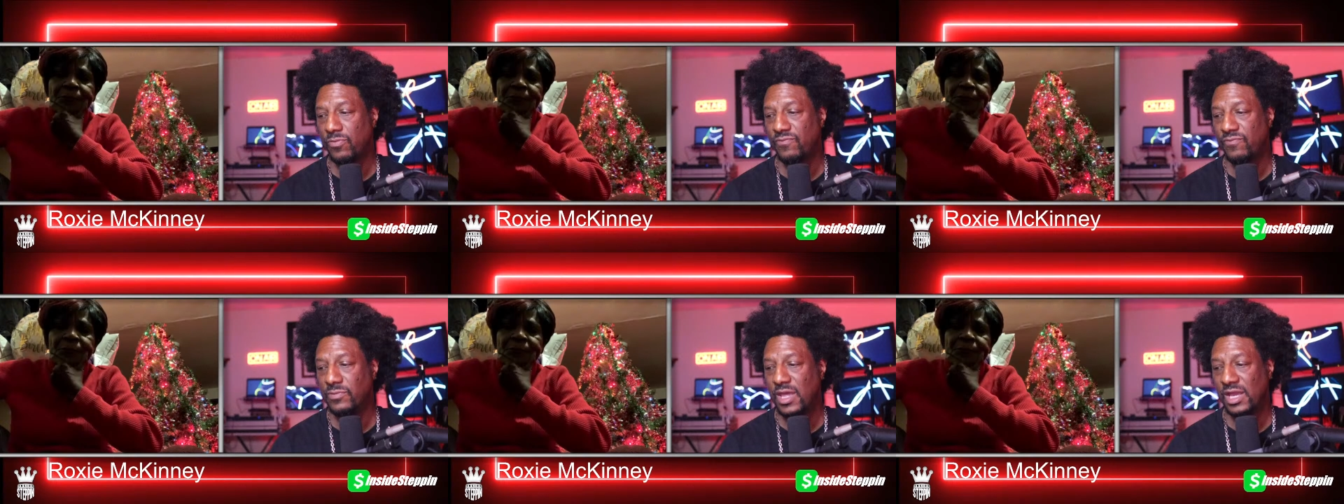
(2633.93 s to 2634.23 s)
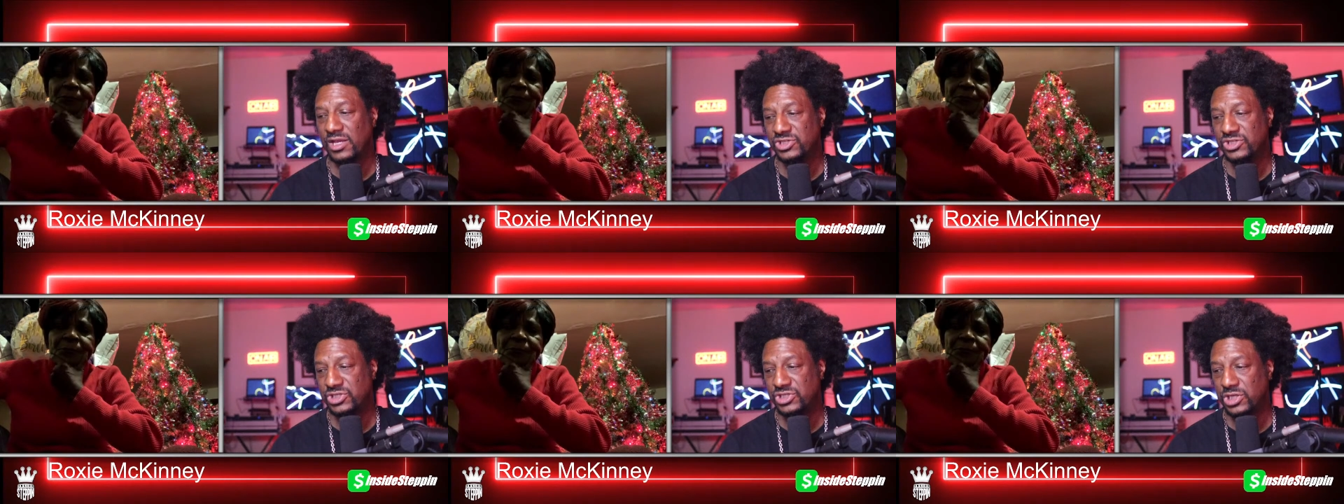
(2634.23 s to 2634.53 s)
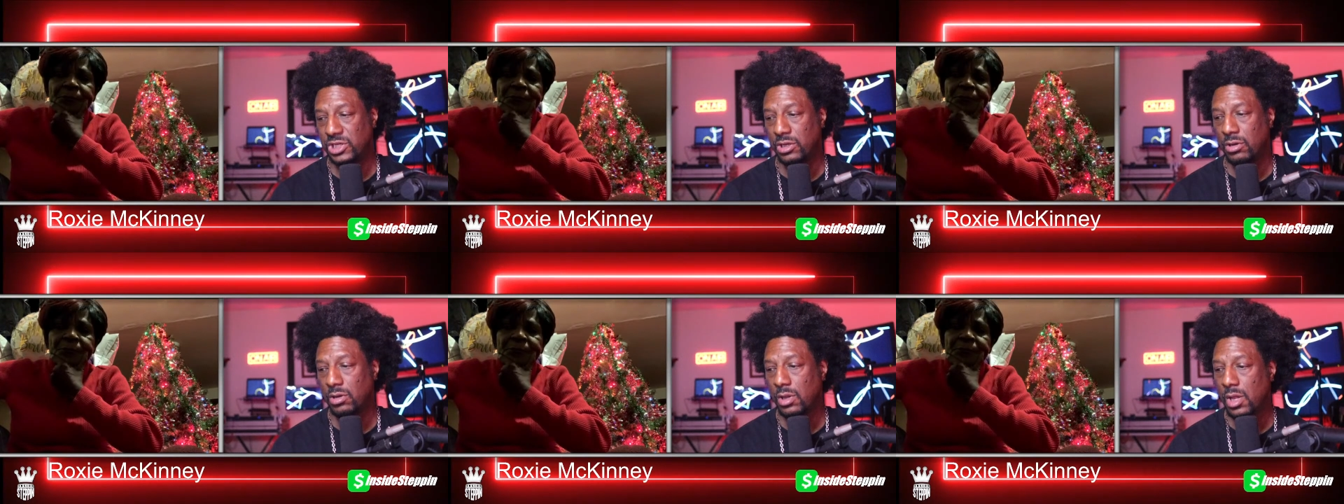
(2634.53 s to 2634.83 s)
next
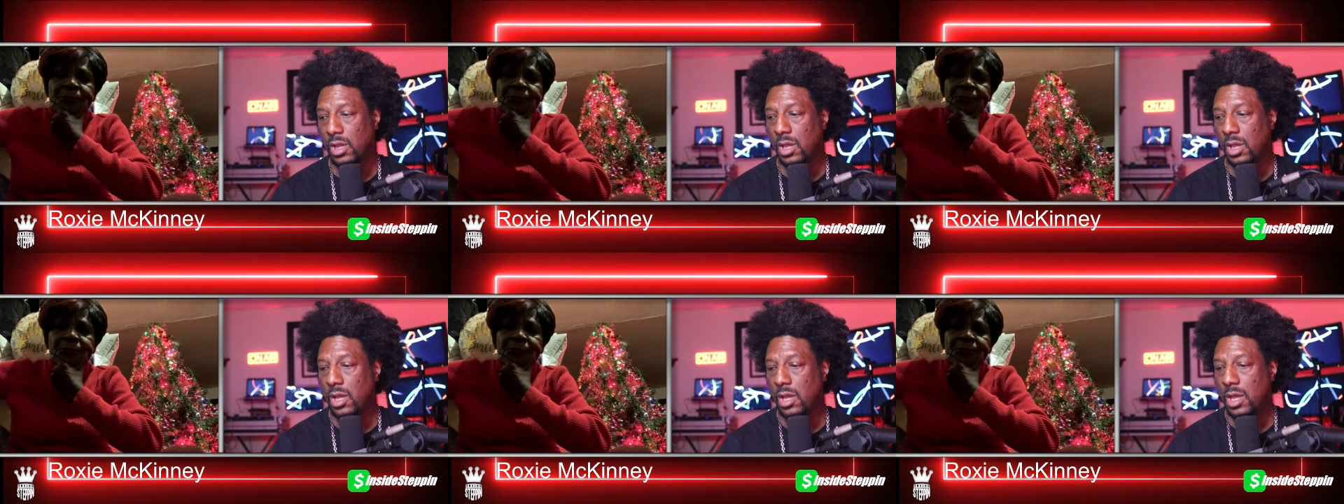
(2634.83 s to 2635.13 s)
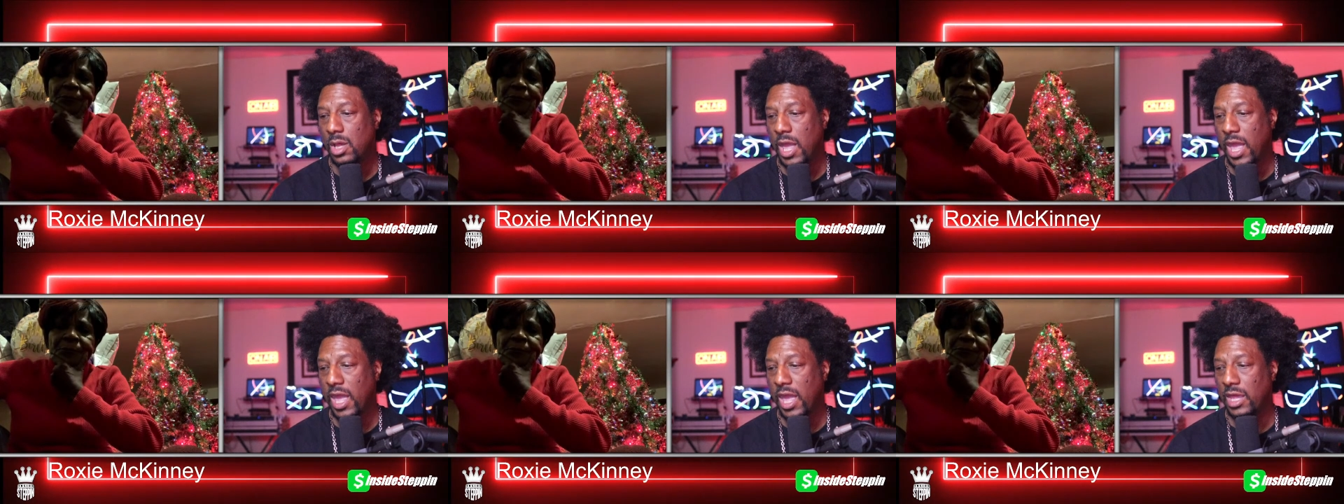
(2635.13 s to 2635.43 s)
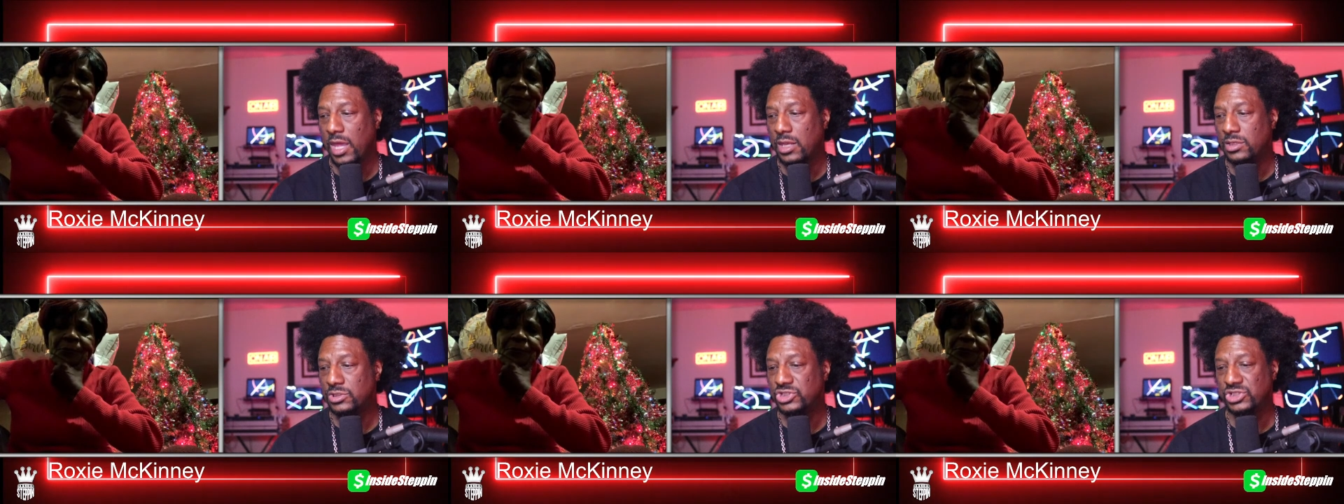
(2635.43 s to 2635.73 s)
year.
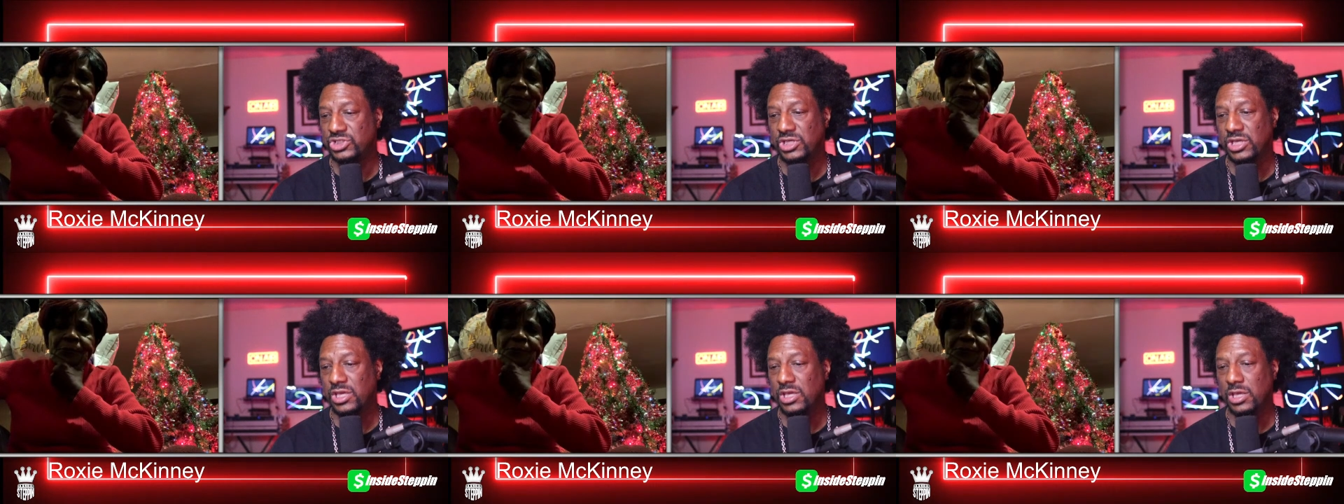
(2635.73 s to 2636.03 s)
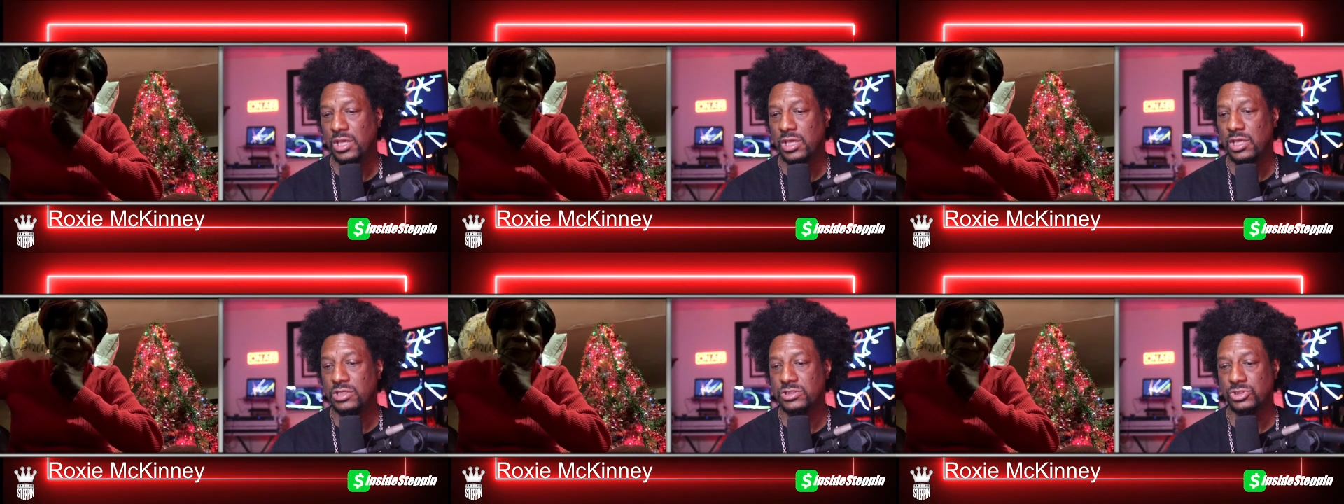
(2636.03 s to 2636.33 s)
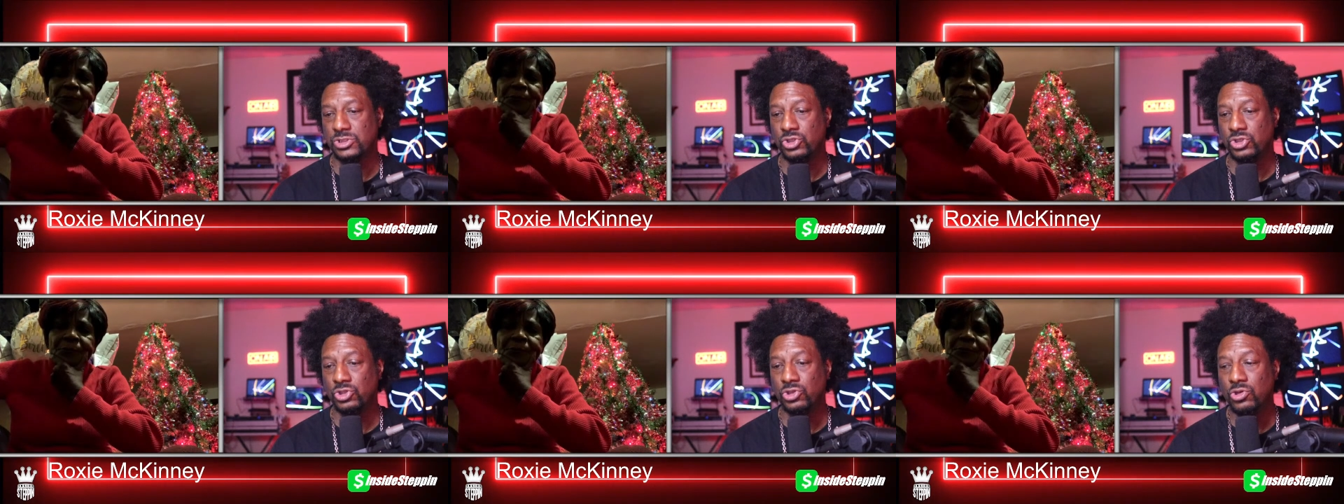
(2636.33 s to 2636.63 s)
And she is
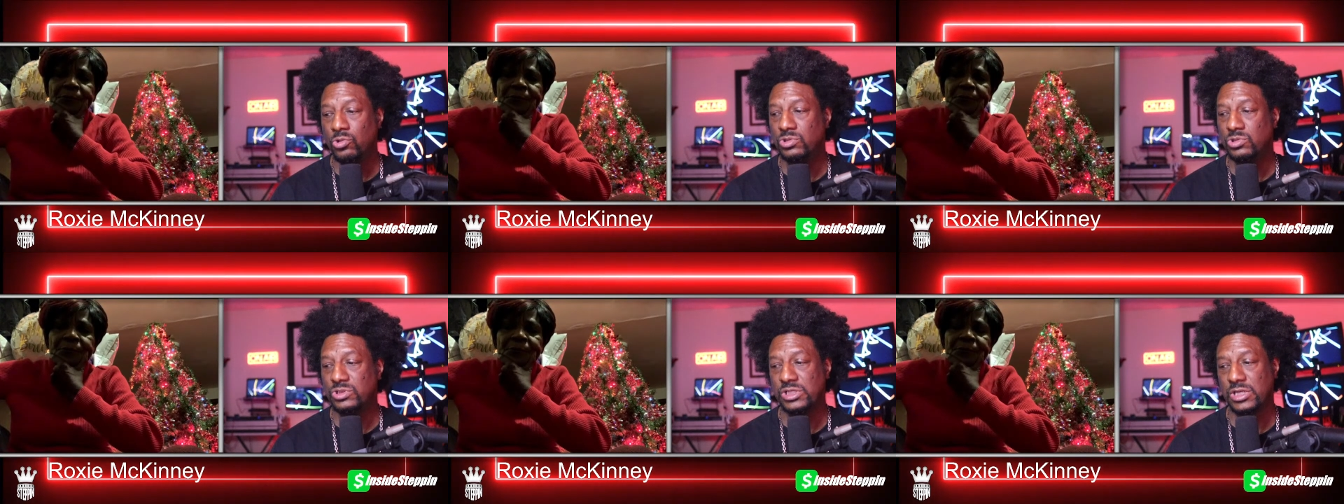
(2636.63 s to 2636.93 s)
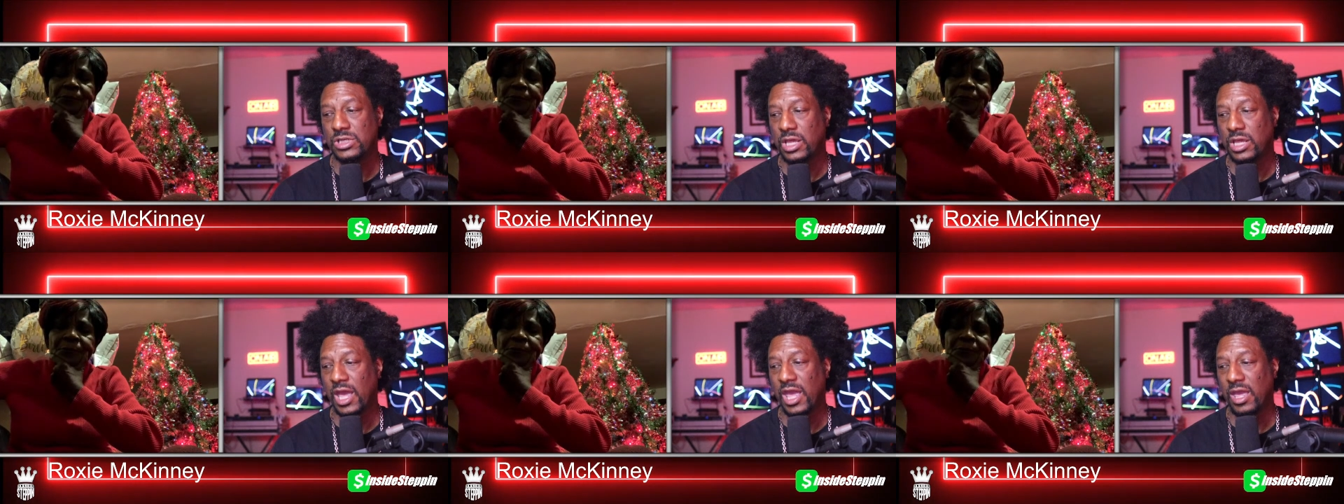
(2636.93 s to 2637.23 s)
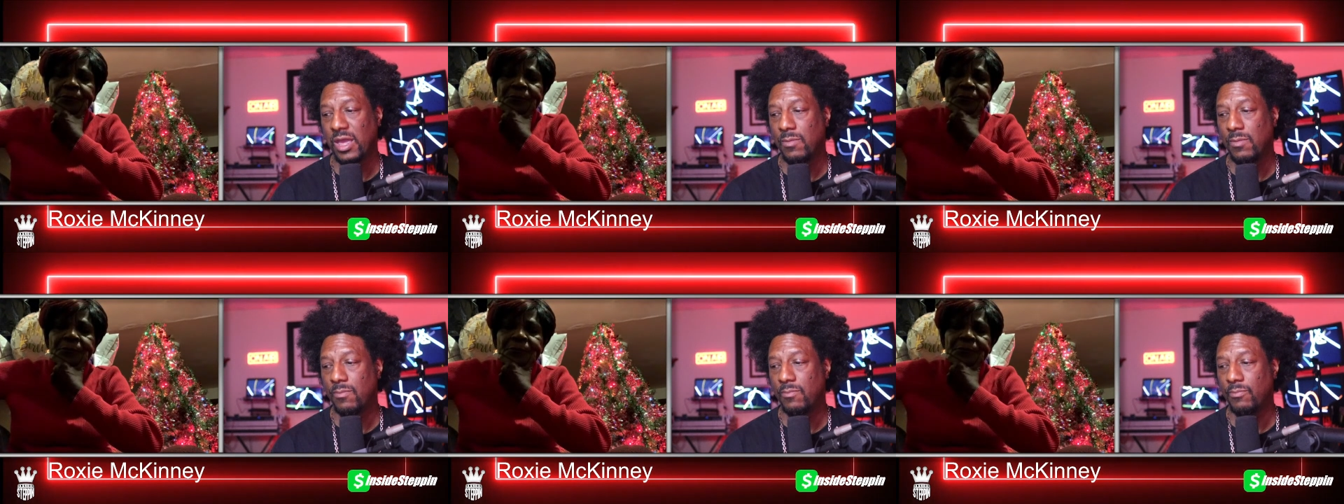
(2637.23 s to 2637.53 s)
new to the
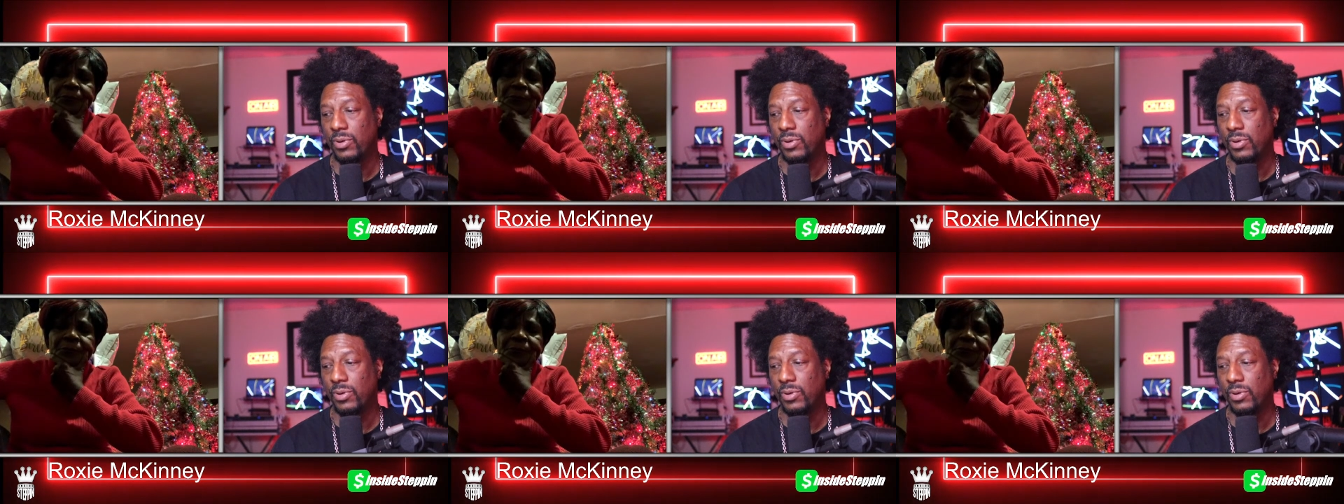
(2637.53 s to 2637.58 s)
game,